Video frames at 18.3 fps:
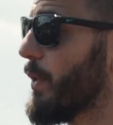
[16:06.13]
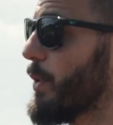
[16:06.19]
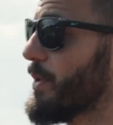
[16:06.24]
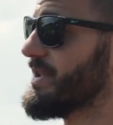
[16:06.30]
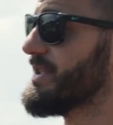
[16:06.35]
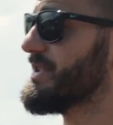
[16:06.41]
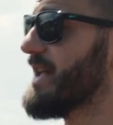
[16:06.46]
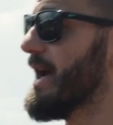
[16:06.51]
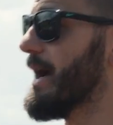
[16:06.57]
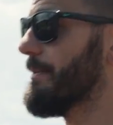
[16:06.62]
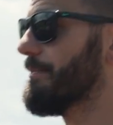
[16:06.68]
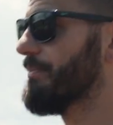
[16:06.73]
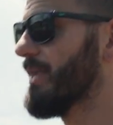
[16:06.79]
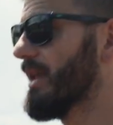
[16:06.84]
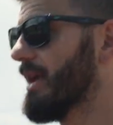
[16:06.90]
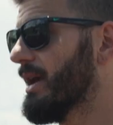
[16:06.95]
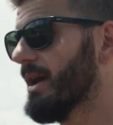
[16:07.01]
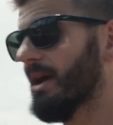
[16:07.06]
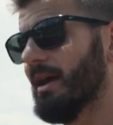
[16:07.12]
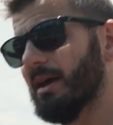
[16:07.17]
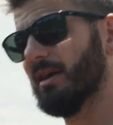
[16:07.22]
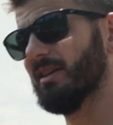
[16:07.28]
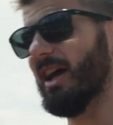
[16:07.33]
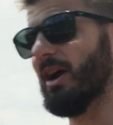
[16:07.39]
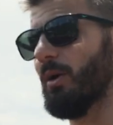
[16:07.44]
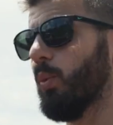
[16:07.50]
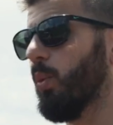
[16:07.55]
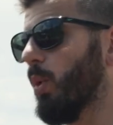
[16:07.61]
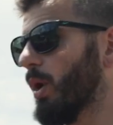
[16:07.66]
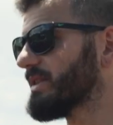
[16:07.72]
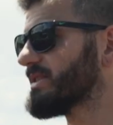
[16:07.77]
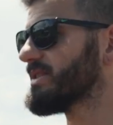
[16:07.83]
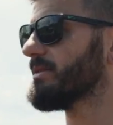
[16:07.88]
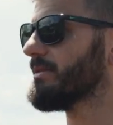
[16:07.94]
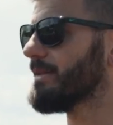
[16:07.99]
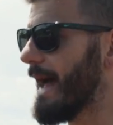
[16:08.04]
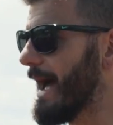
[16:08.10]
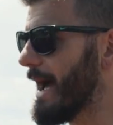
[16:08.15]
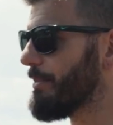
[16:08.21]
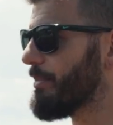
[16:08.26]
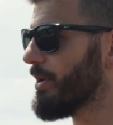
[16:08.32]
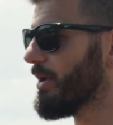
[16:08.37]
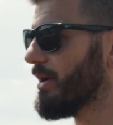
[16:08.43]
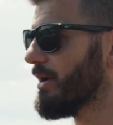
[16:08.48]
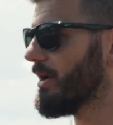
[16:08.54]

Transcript: fourth step, like once a lap,